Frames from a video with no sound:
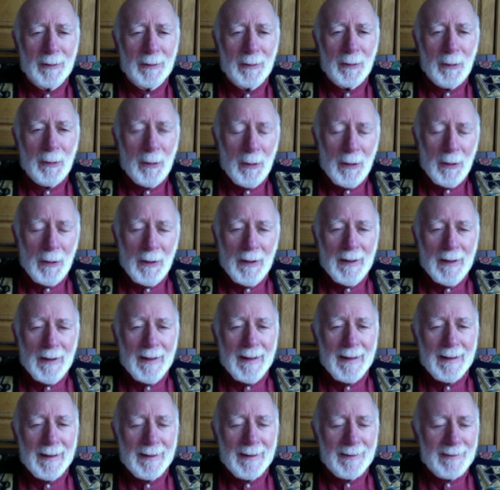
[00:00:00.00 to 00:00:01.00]
to.
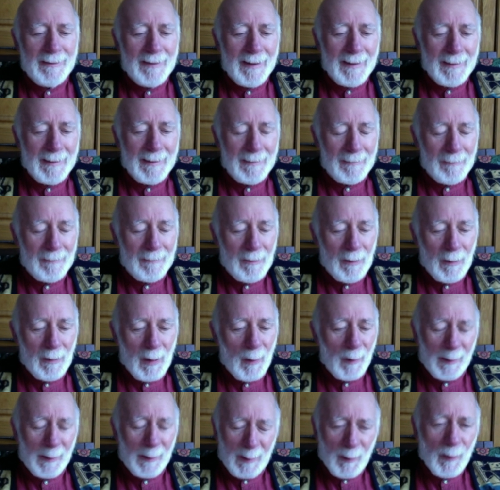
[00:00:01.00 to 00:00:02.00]
It's I
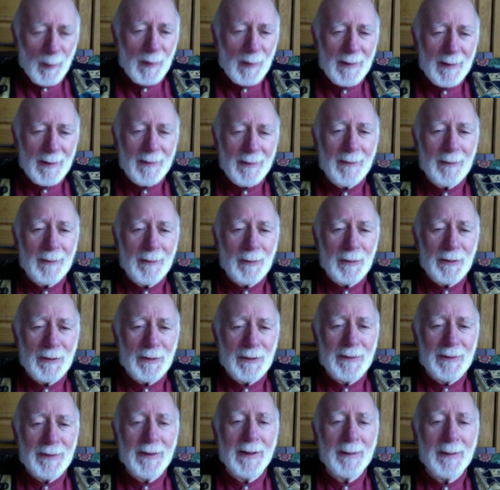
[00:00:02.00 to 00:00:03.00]
wonder where this is going
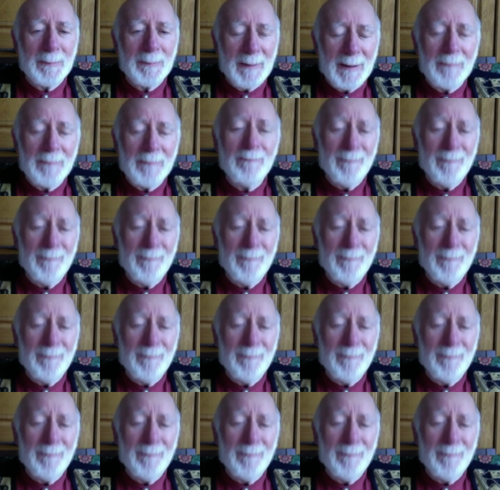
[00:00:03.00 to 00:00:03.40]
to take me.